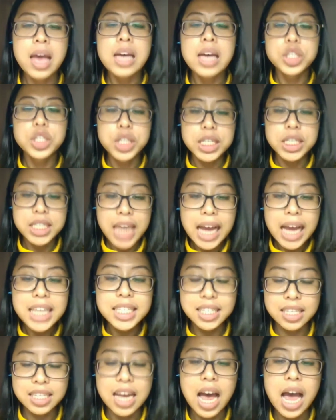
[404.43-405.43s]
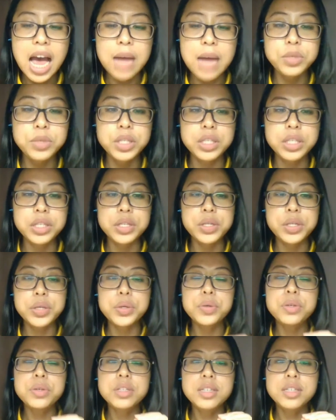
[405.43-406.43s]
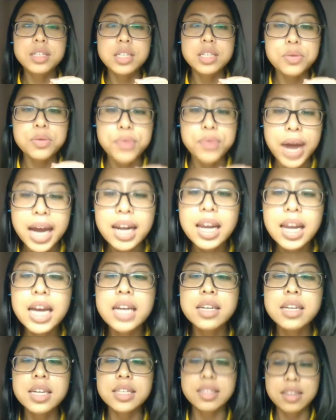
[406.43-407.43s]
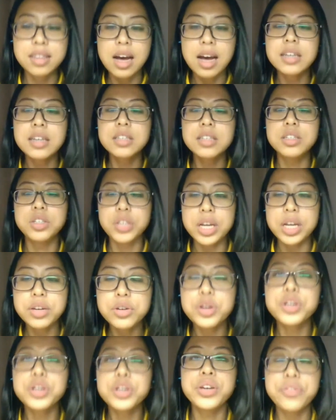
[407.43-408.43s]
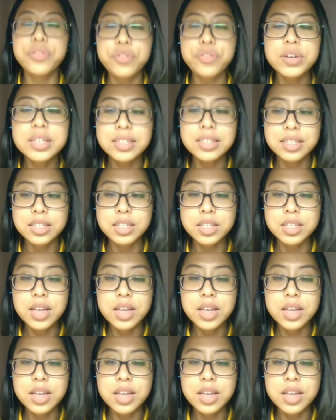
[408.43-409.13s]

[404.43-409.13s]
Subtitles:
she takes time to directly discuss gender differences